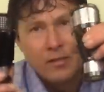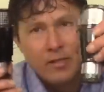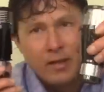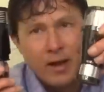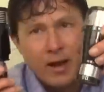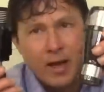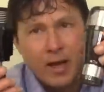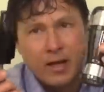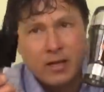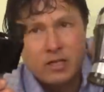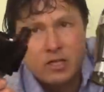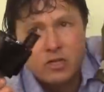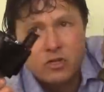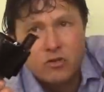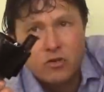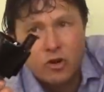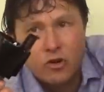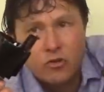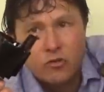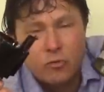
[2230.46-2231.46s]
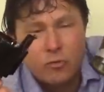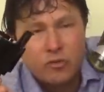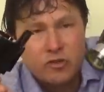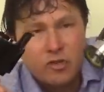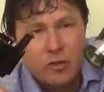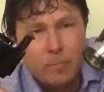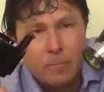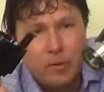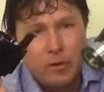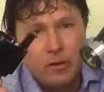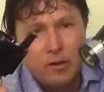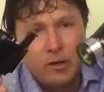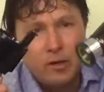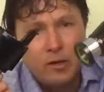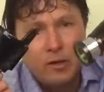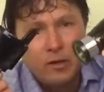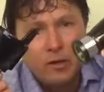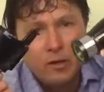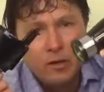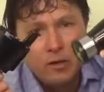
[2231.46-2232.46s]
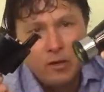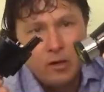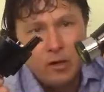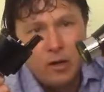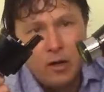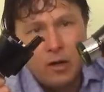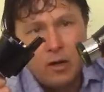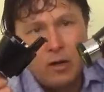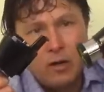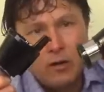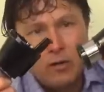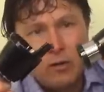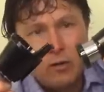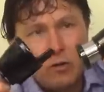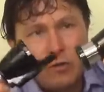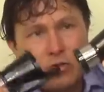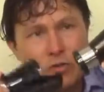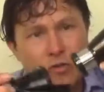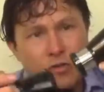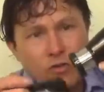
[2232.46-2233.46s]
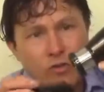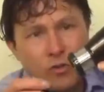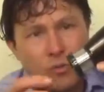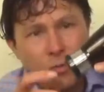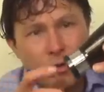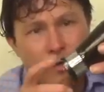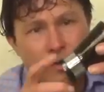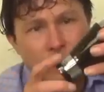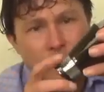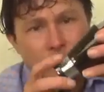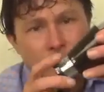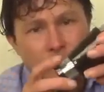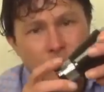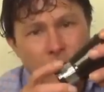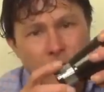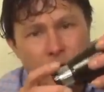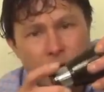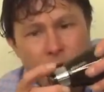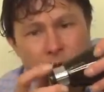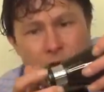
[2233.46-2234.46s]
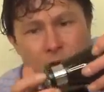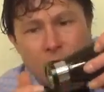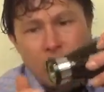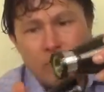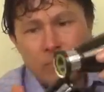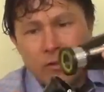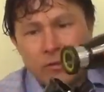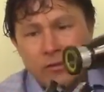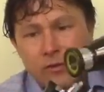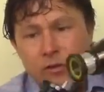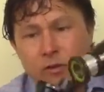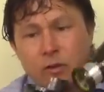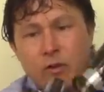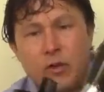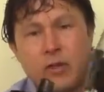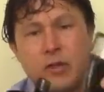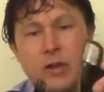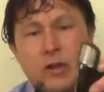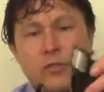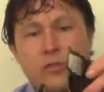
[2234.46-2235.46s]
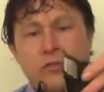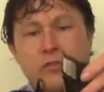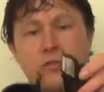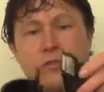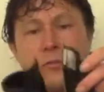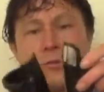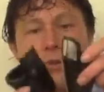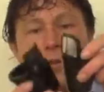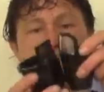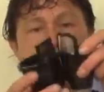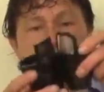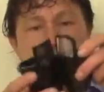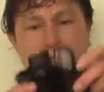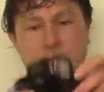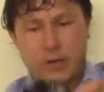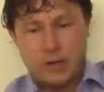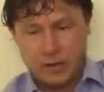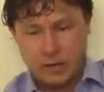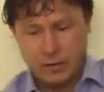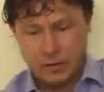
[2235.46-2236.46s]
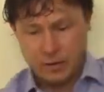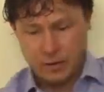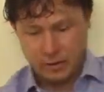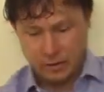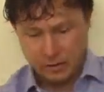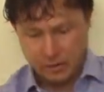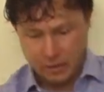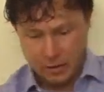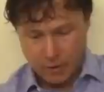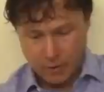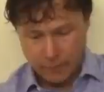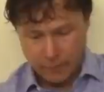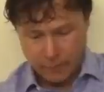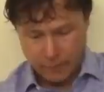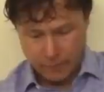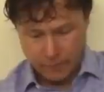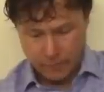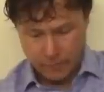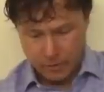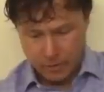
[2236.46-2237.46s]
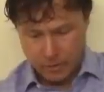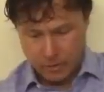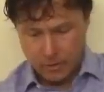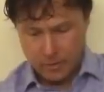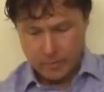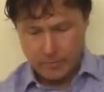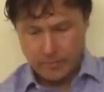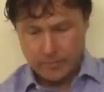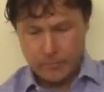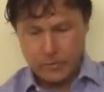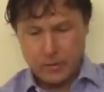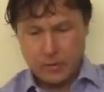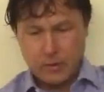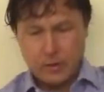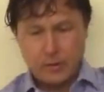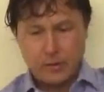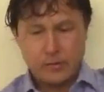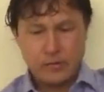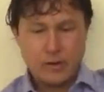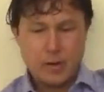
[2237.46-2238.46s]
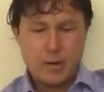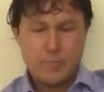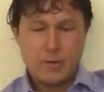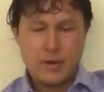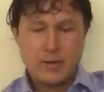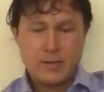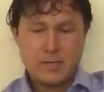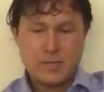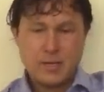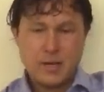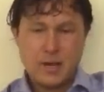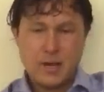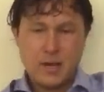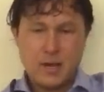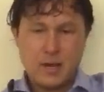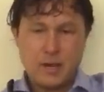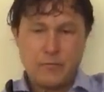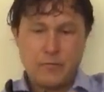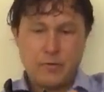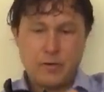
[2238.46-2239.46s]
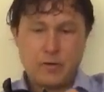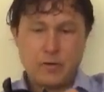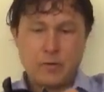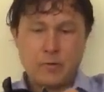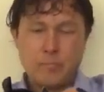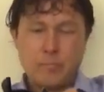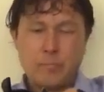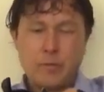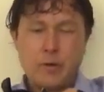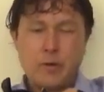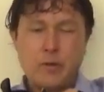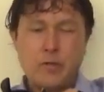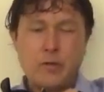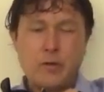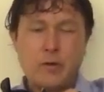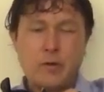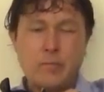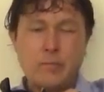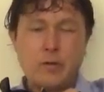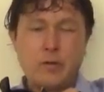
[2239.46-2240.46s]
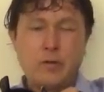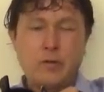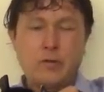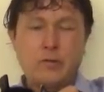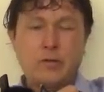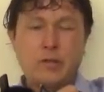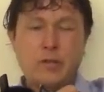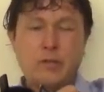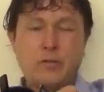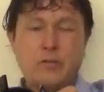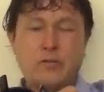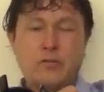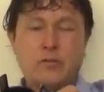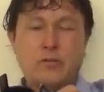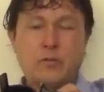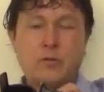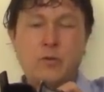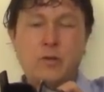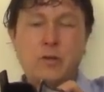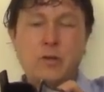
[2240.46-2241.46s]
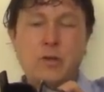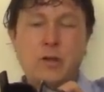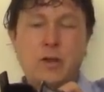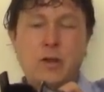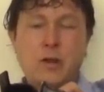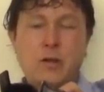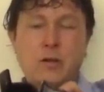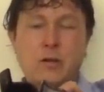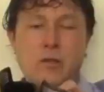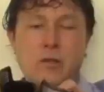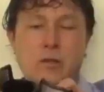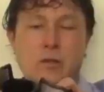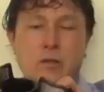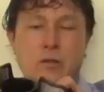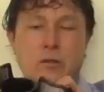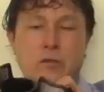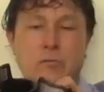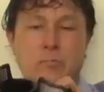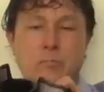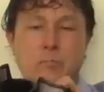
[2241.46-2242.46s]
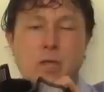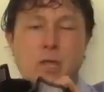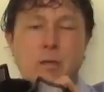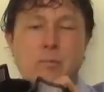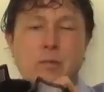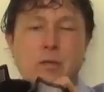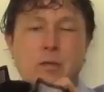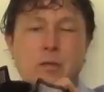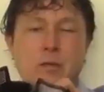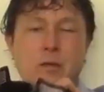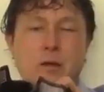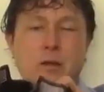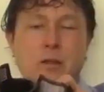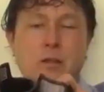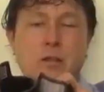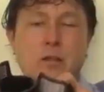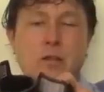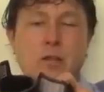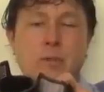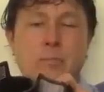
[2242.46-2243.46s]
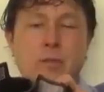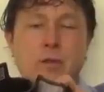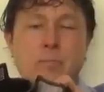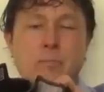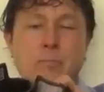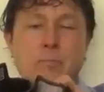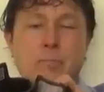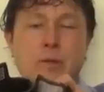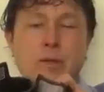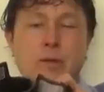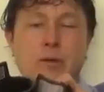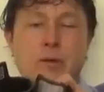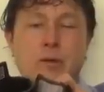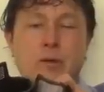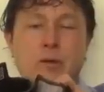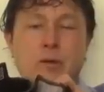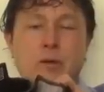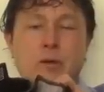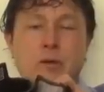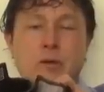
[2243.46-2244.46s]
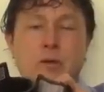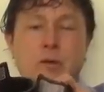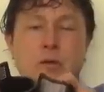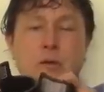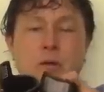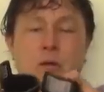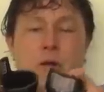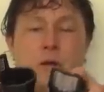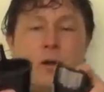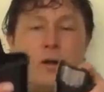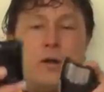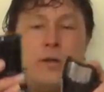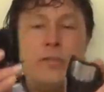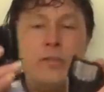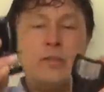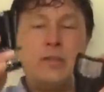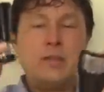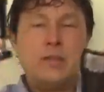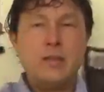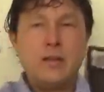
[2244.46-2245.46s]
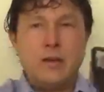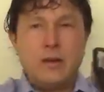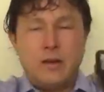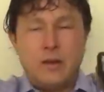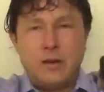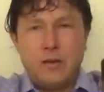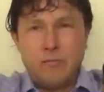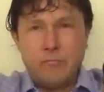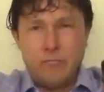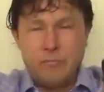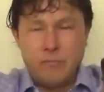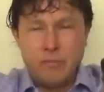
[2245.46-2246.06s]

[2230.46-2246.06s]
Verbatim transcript: that add structural stability, uh, you know, to the screen. Um, let's see. Looking at the screen, technically itself. Um, Side by side, if we could compare them, it looks like the screen area is maybe a little bit bigger on the, uh,